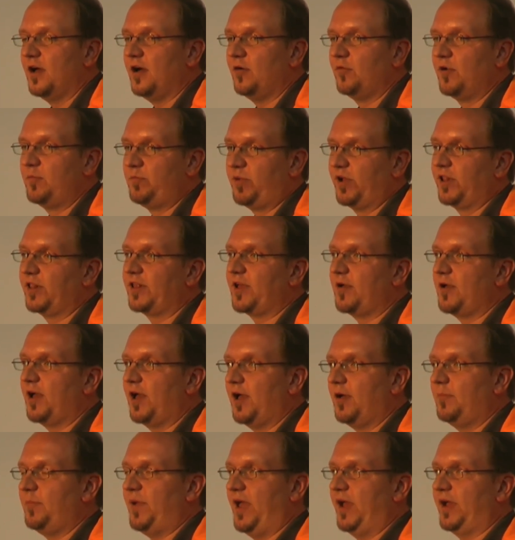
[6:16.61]
We build
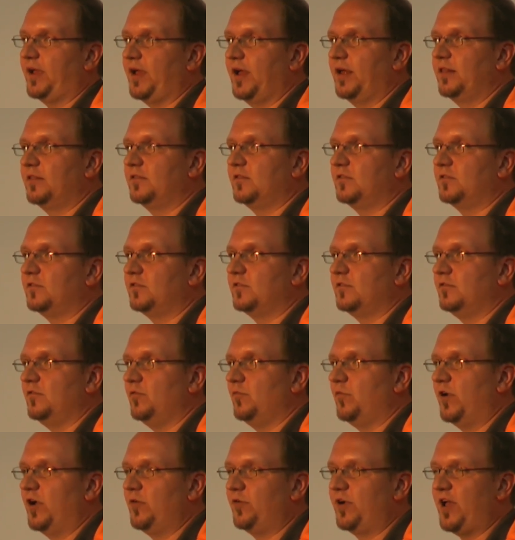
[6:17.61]
a backend
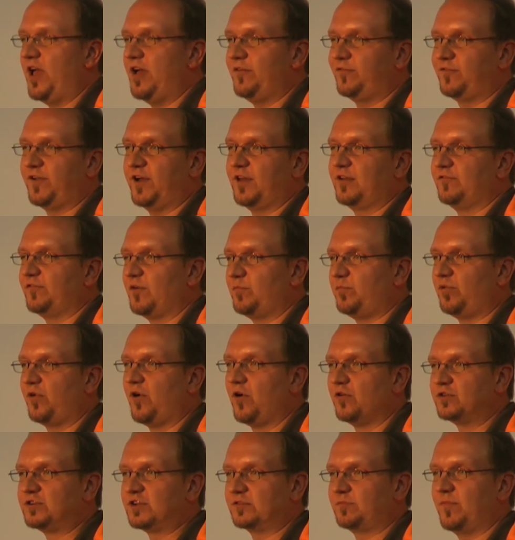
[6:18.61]
where we have kind of a
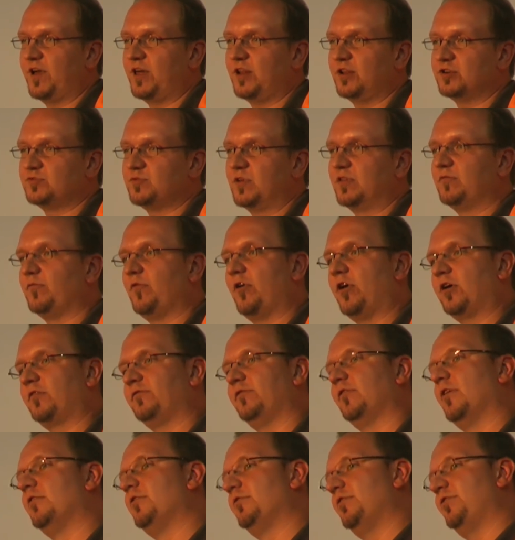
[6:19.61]
project management
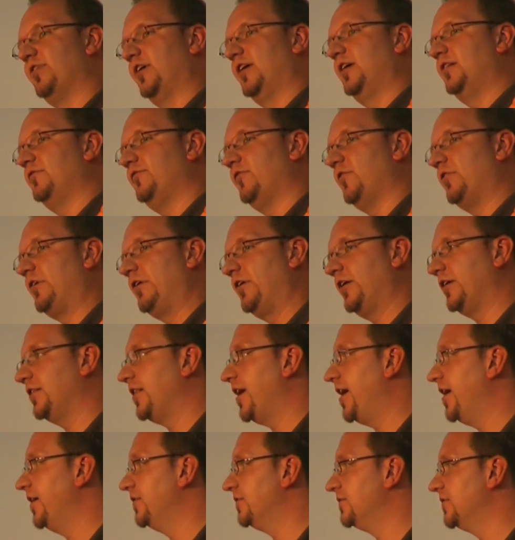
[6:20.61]
workflow thing for our
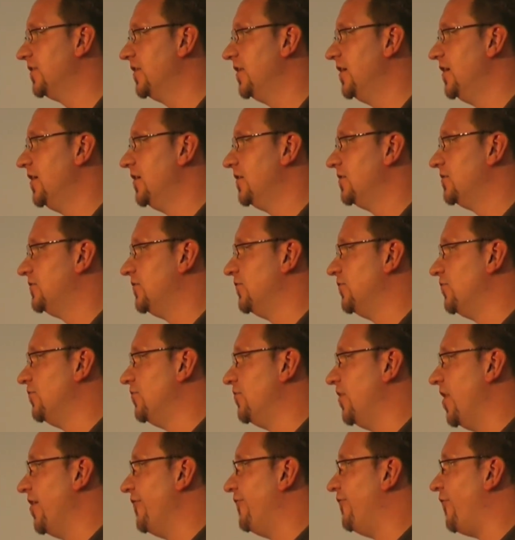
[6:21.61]
clients
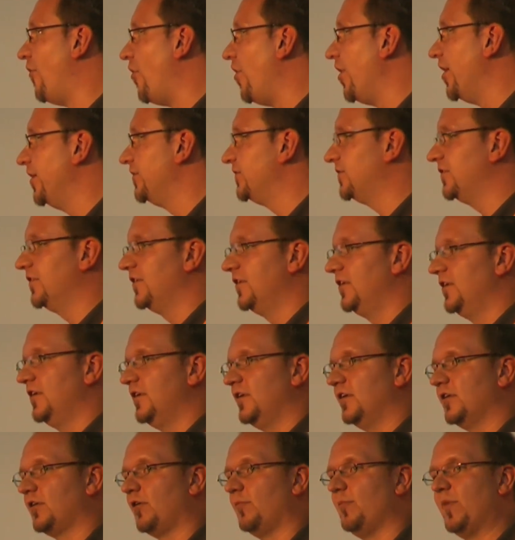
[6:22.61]
to avoid,
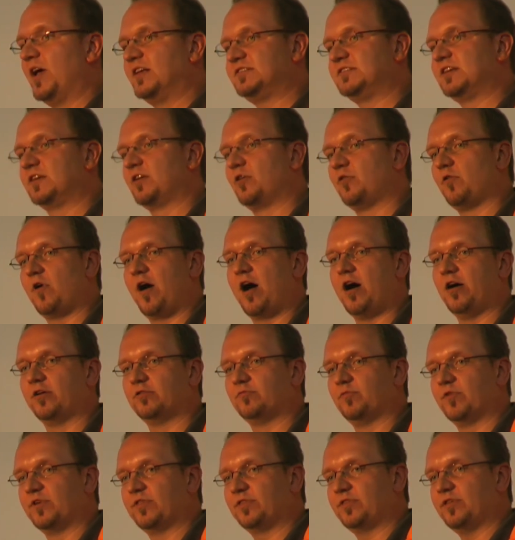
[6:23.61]
messing
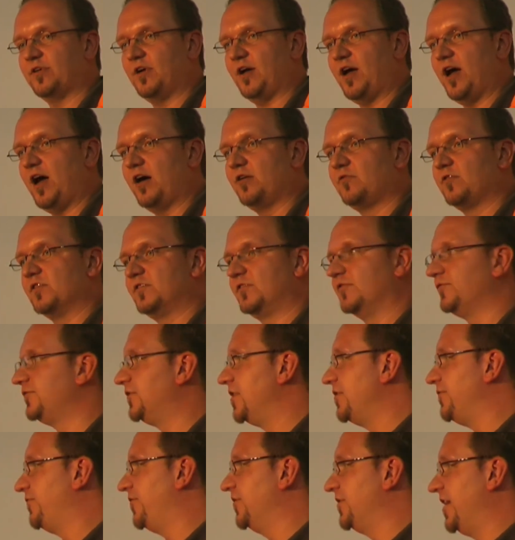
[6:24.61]
around with hundreds of
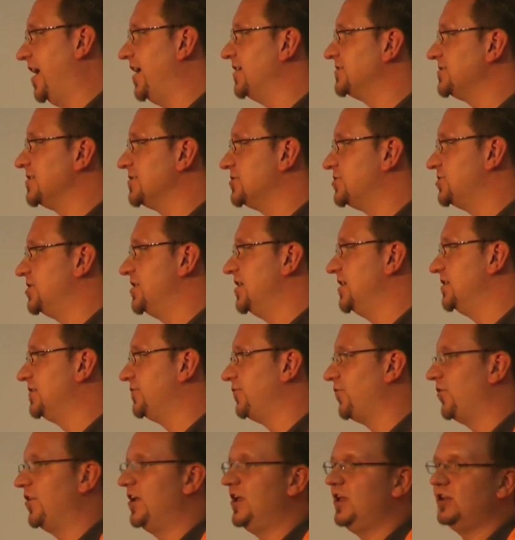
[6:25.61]
different Excel sheets
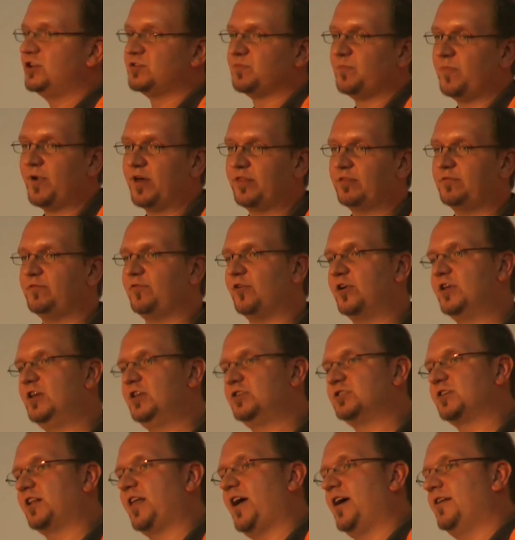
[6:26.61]
for each month, for
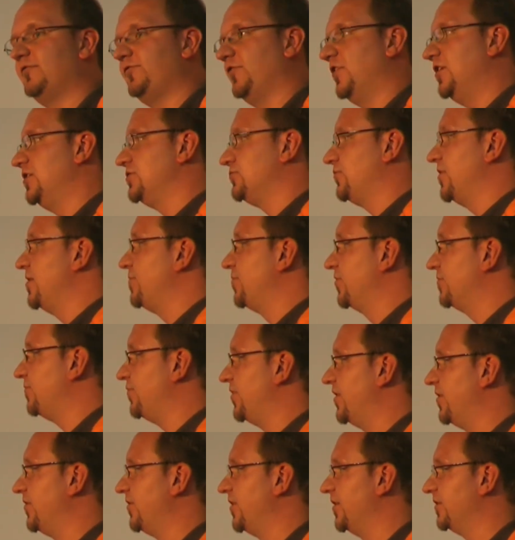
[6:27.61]
each client, for each report
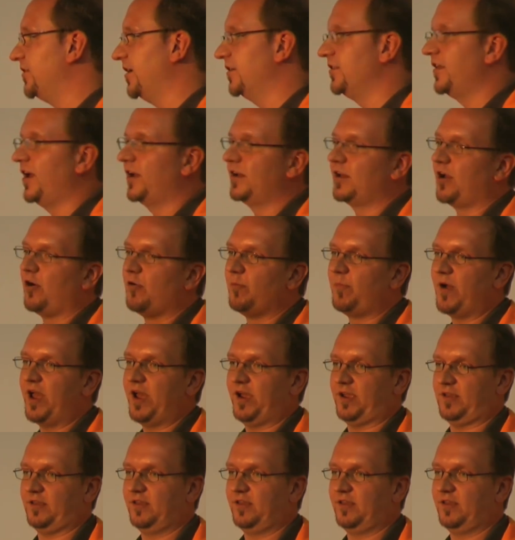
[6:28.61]
period, and then go back